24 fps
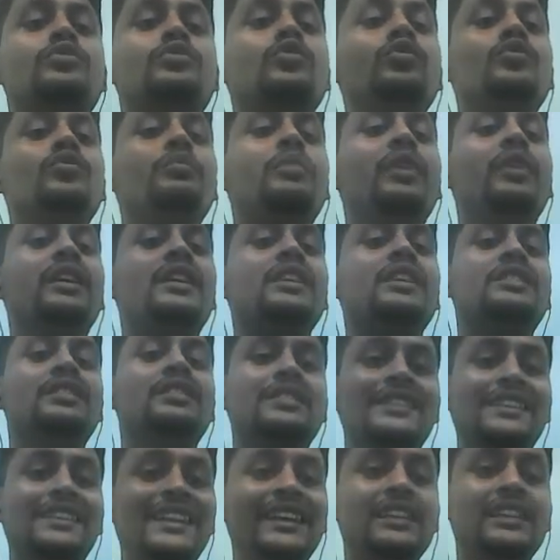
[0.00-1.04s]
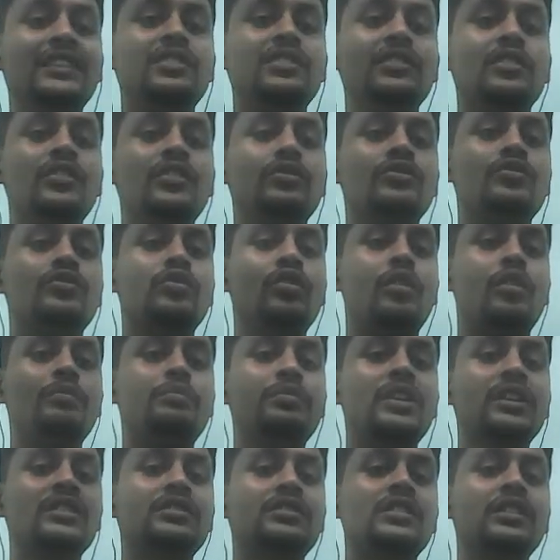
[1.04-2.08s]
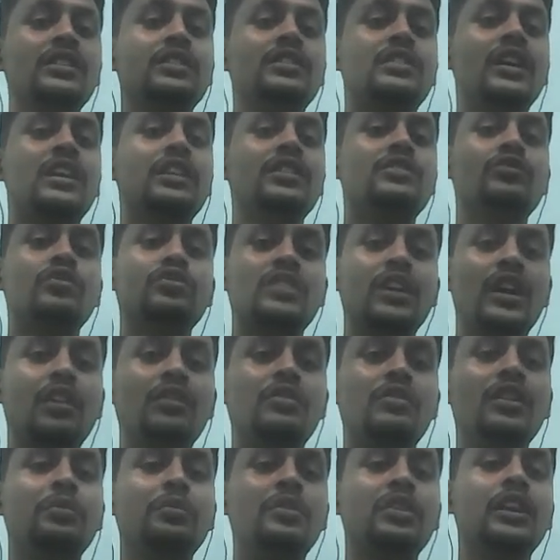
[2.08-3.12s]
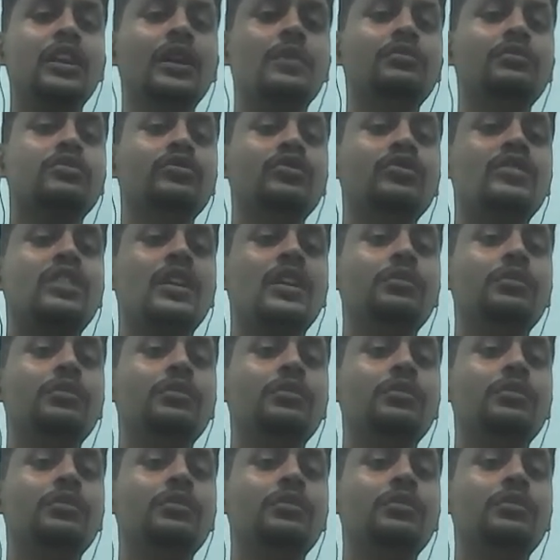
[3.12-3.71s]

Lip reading: to make it clean. So obviously there is no surrounding medium, so